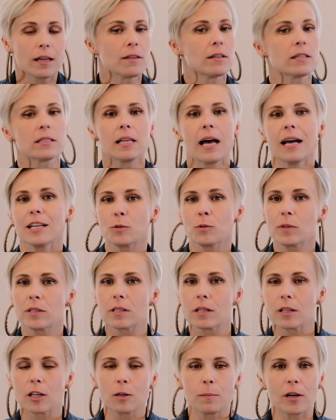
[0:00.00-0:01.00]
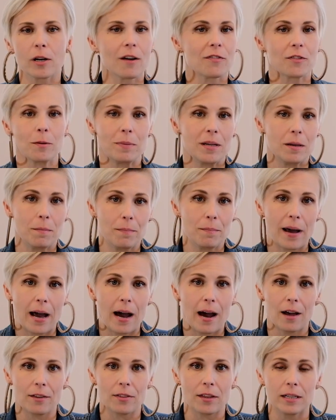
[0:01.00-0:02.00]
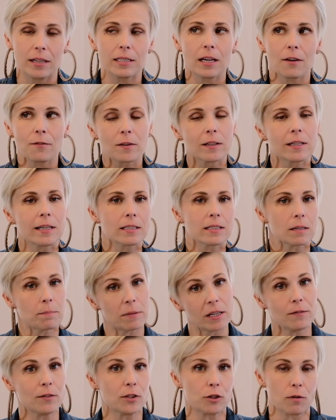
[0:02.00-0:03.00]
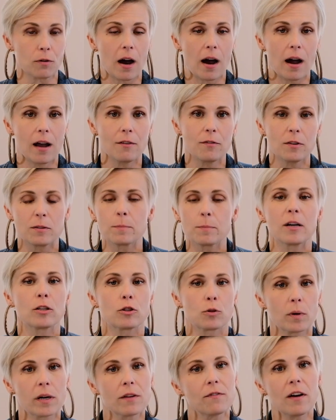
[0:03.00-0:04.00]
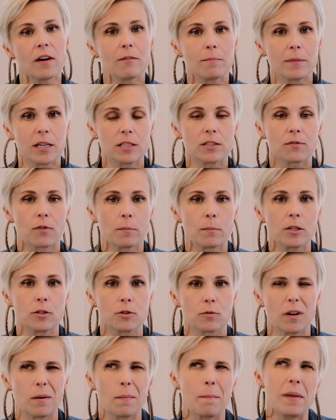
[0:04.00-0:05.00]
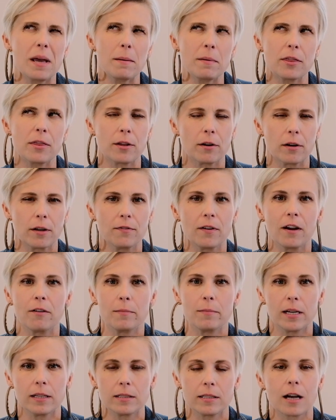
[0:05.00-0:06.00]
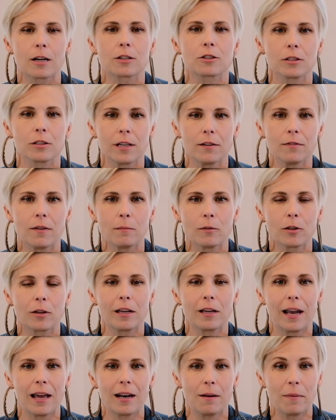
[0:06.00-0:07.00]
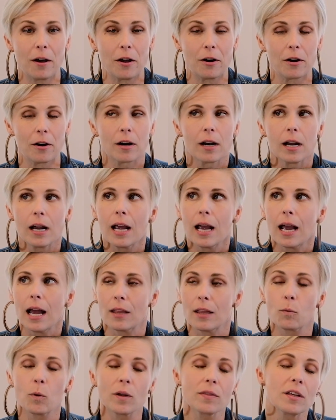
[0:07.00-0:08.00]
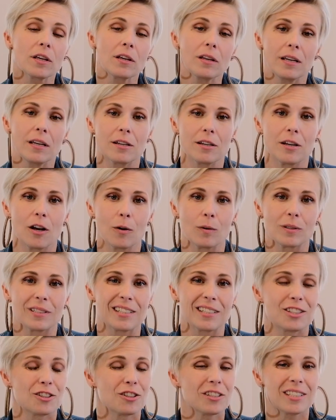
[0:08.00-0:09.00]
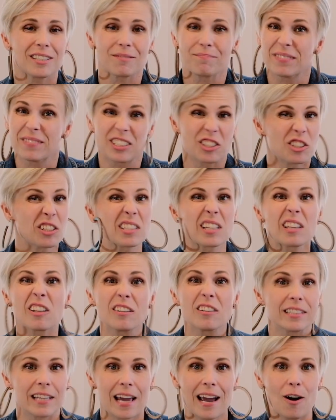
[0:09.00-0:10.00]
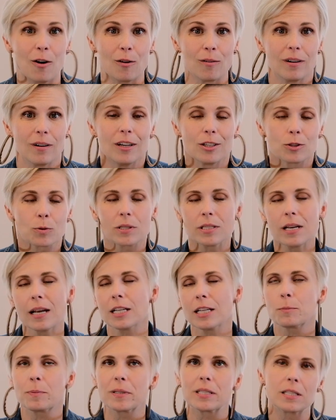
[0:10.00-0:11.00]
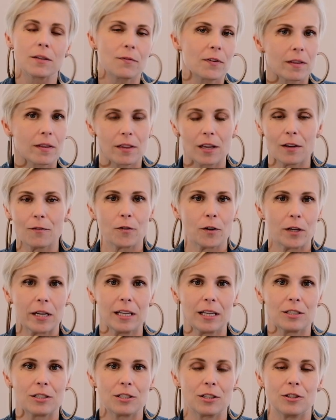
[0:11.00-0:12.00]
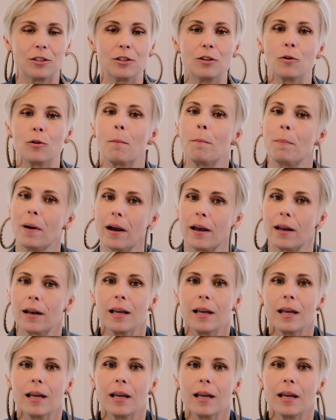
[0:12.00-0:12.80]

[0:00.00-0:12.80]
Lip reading: this last one's a little bit off the beaten path, and it definitely is a bit of a drive. It's about 25 minutes from the Strip, maybe 35 minutes actually if I'm looking at it better. And the one thing you need to know is it's just a little town. So it's not a specific thing for kids to do, but